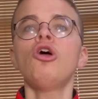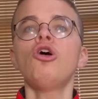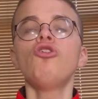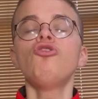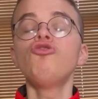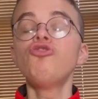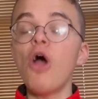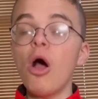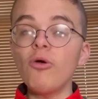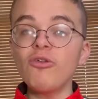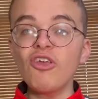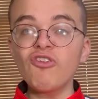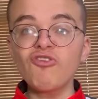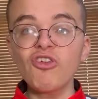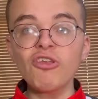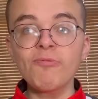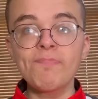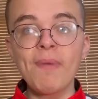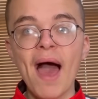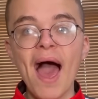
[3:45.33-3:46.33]
no
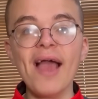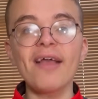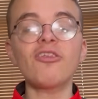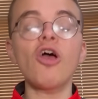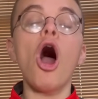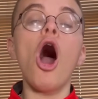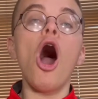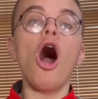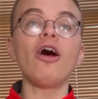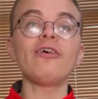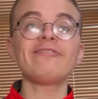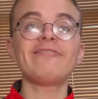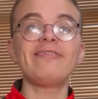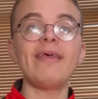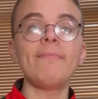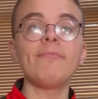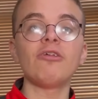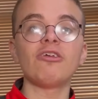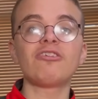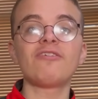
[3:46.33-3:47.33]
disrespect, are
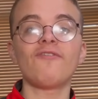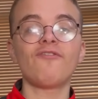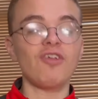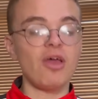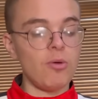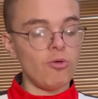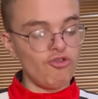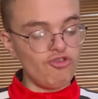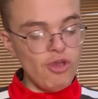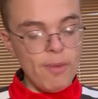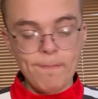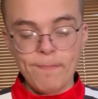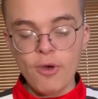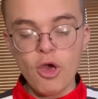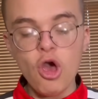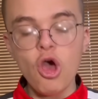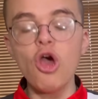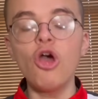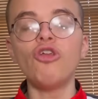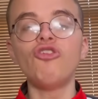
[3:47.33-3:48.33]
similar to Fleetwood's, your
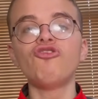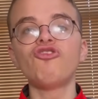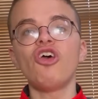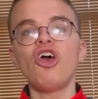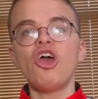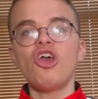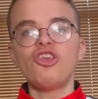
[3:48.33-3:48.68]
Burtons,